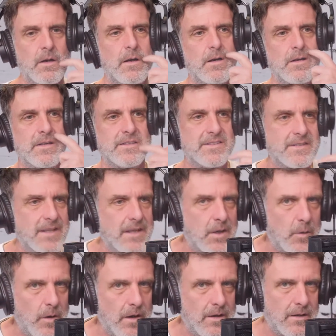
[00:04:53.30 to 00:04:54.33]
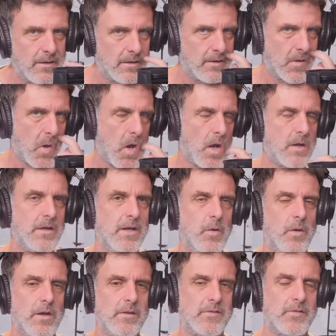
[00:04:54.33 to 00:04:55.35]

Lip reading: Secret. Anyway,